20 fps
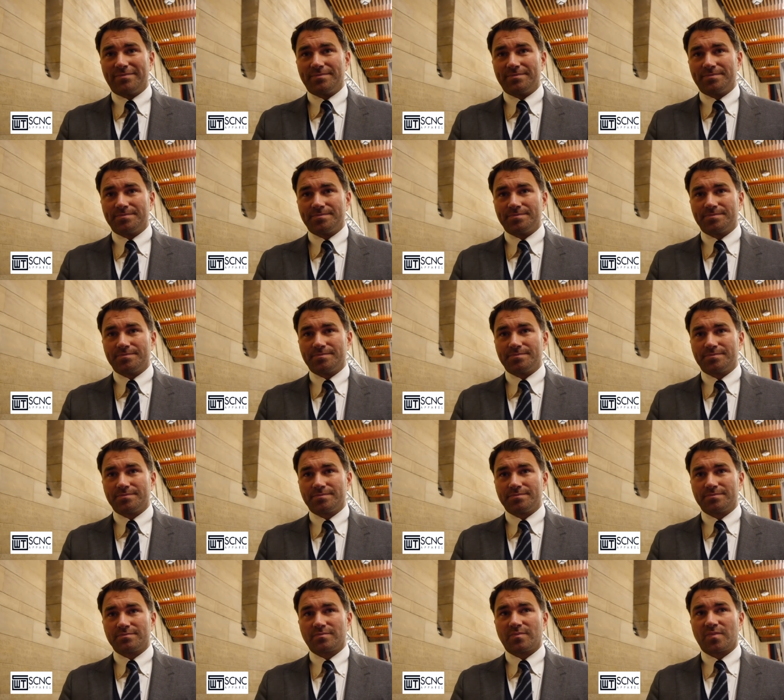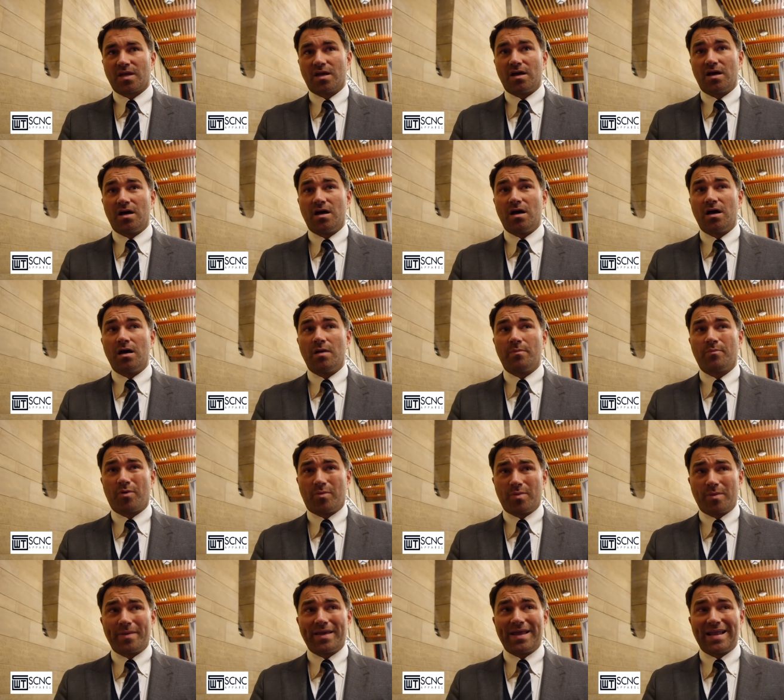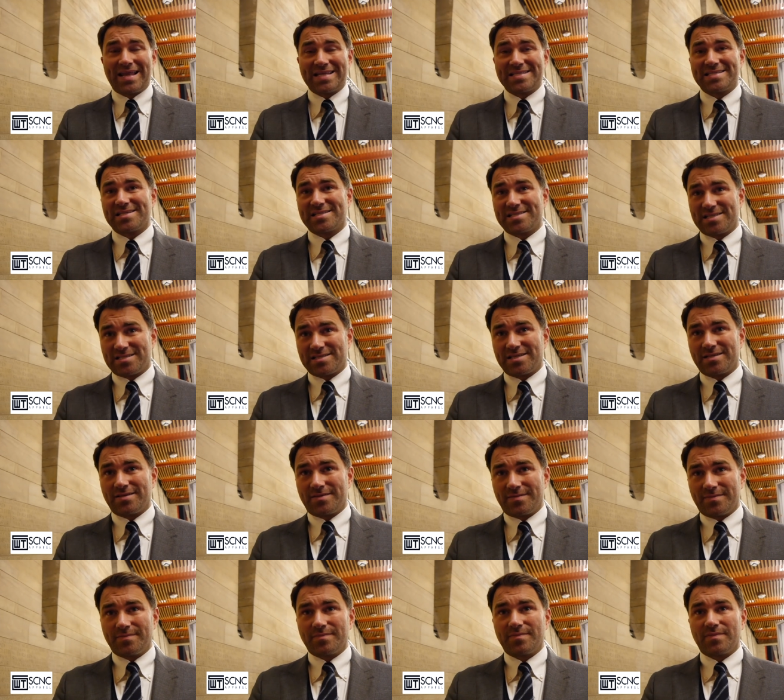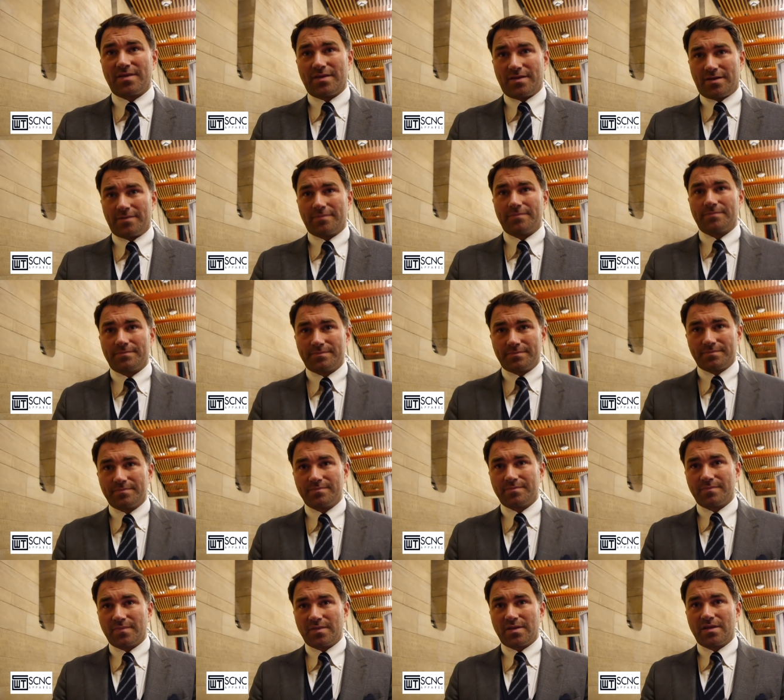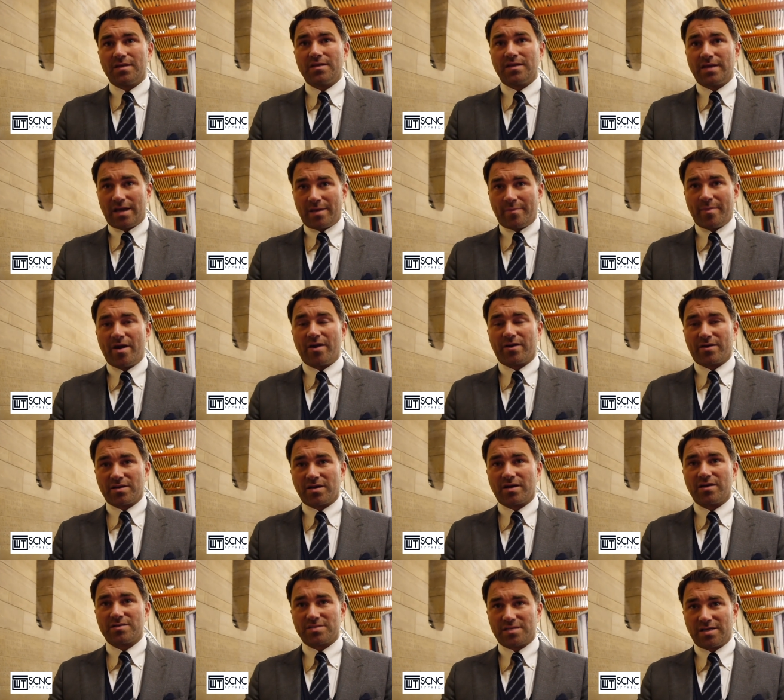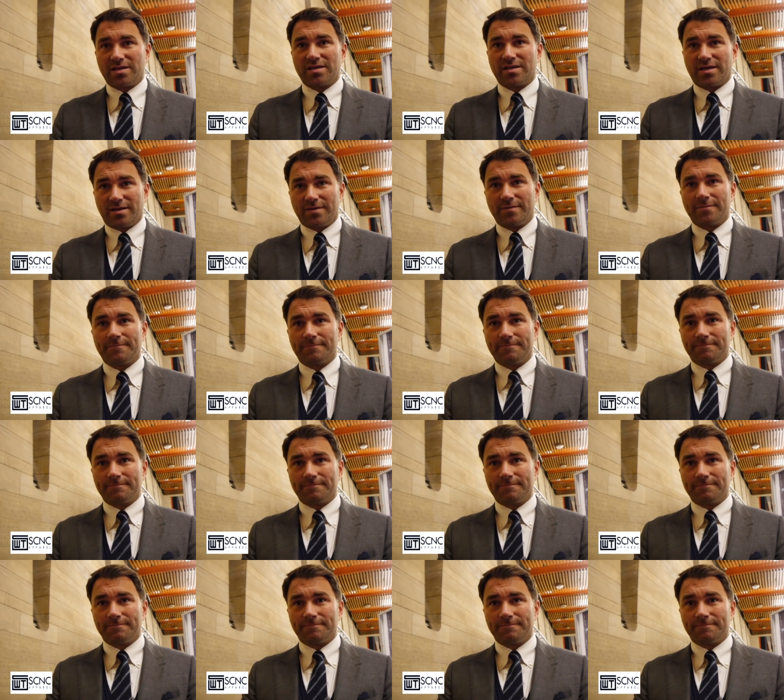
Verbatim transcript: Is that in Vegas? That one? Uh, probably be Atlantic City. Atlantic City. Yeah. Is that on one of your? Yeah, American shows? cards. Yeah, yeah.